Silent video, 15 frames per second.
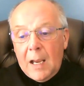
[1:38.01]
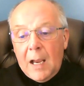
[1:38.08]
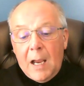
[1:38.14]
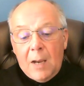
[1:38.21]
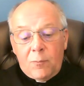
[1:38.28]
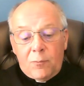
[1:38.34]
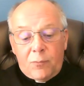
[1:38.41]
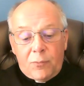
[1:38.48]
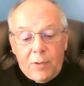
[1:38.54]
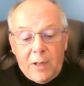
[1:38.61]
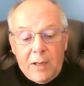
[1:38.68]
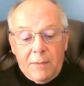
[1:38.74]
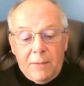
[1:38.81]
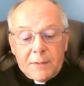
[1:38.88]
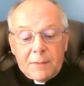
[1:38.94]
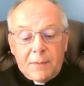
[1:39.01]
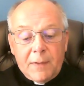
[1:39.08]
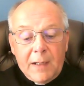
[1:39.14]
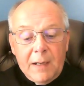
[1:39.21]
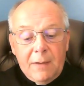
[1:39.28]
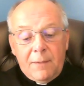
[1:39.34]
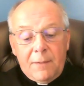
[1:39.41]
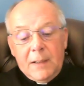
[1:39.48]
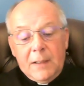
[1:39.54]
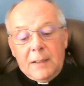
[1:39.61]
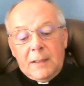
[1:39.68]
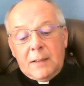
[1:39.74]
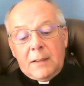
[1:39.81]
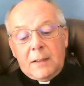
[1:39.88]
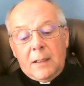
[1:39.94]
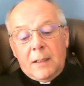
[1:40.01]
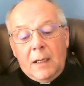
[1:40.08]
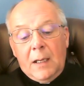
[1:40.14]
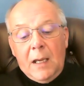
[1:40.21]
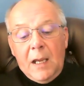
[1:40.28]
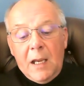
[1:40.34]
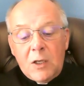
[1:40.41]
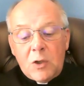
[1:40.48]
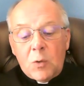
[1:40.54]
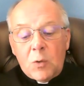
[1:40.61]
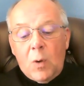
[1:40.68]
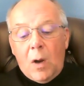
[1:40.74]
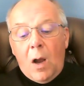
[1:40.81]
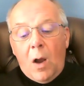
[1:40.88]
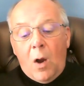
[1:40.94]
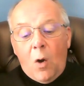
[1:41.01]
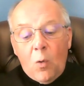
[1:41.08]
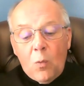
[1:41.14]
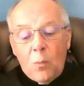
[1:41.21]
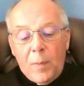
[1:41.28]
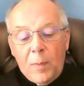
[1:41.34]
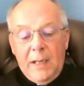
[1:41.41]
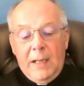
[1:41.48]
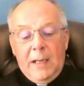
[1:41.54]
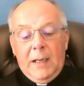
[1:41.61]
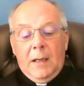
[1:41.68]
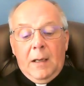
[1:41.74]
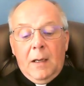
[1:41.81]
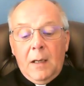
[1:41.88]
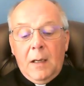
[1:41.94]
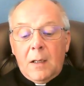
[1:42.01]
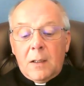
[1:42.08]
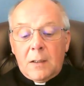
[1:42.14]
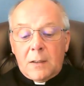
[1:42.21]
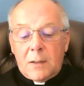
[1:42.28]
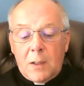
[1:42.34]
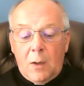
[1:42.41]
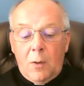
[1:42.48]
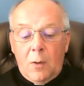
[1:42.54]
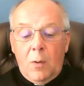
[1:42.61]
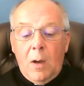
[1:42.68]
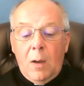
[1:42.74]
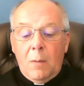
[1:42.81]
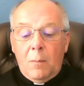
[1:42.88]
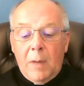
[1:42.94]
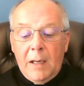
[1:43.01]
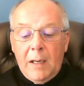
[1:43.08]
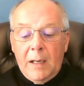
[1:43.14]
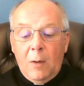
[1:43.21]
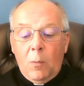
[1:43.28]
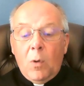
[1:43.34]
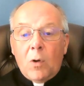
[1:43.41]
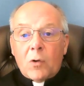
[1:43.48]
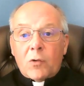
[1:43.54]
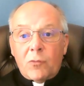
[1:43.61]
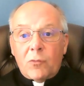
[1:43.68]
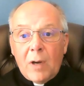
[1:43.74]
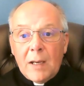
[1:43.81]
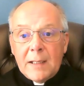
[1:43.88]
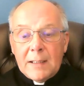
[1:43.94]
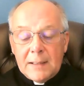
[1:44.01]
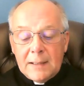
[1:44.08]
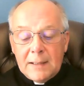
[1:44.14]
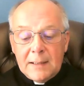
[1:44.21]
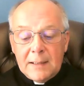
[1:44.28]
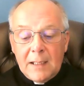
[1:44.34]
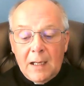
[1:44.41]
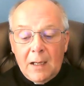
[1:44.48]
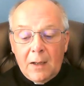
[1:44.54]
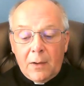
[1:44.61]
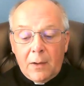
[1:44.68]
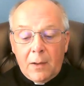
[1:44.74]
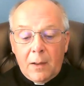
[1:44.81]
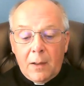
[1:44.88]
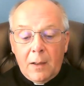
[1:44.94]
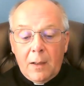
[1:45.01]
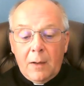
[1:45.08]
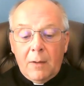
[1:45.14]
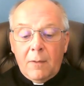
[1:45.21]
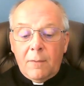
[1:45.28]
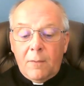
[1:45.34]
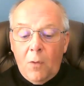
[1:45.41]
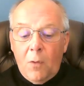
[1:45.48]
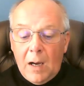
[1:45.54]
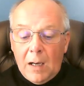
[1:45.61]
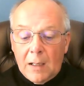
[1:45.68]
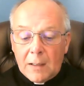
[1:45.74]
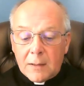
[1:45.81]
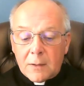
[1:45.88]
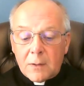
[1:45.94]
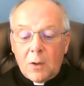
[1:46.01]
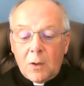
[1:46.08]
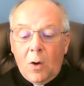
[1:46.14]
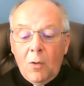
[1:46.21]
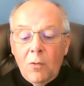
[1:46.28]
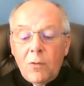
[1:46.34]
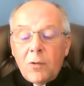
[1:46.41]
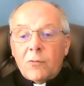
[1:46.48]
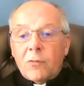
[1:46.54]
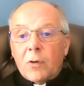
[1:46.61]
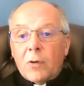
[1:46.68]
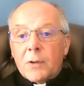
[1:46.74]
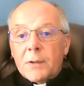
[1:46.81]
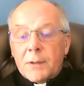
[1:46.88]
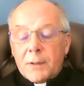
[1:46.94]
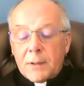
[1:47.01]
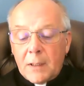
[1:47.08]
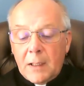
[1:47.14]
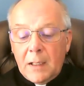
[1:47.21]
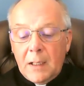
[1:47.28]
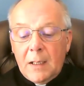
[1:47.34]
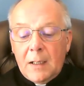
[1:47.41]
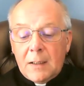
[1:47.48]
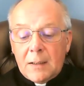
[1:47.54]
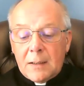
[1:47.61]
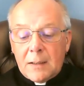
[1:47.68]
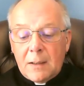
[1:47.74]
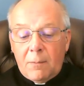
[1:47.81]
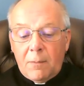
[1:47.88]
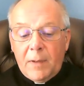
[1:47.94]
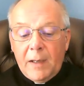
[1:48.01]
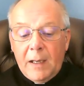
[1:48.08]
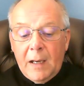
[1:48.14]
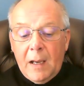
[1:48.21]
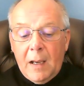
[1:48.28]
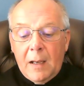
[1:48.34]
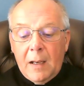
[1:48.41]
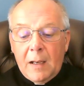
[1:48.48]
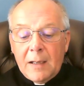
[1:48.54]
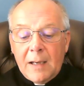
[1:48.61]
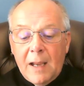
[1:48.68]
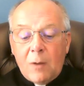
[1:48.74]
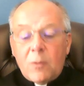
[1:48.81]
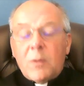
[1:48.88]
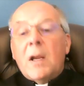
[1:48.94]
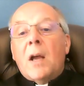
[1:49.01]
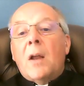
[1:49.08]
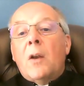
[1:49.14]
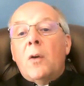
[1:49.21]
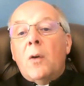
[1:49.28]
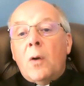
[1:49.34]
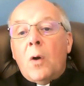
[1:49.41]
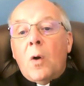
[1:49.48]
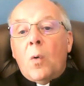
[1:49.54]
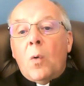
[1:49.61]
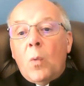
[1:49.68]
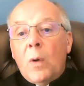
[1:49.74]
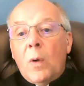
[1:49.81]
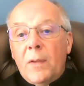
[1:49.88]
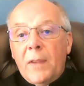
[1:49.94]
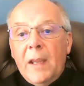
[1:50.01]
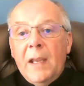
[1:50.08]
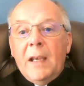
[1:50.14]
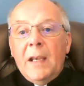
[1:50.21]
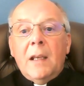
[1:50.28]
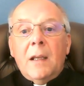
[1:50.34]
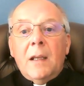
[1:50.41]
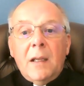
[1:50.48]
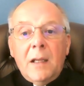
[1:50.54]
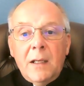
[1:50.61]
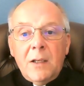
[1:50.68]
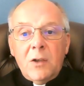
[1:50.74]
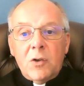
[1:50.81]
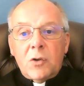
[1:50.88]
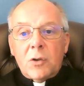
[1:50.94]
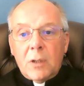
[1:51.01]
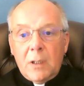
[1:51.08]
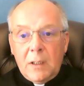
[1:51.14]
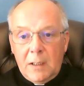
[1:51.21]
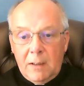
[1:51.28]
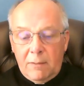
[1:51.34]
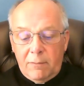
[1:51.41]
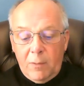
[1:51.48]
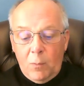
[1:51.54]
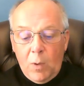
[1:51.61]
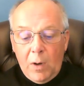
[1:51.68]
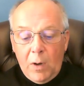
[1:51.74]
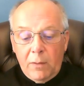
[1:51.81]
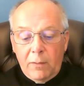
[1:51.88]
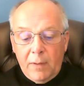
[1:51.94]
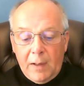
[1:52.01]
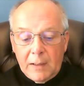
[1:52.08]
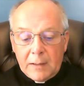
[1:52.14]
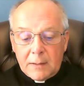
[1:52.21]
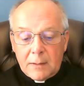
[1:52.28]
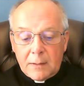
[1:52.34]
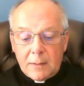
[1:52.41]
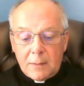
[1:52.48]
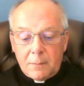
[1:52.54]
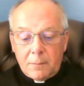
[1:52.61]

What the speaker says: and breathes forgiveness into our whole being, so making what Christ has done for us on the cross something now done within each and every one of us.